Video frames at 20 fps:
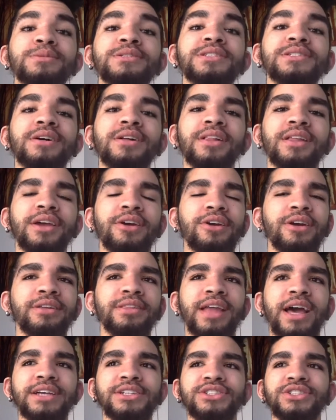still hearing
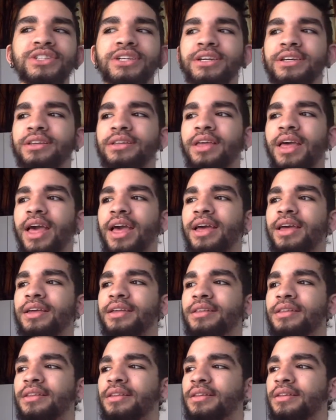that shit.
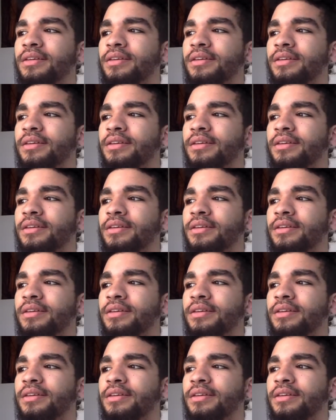And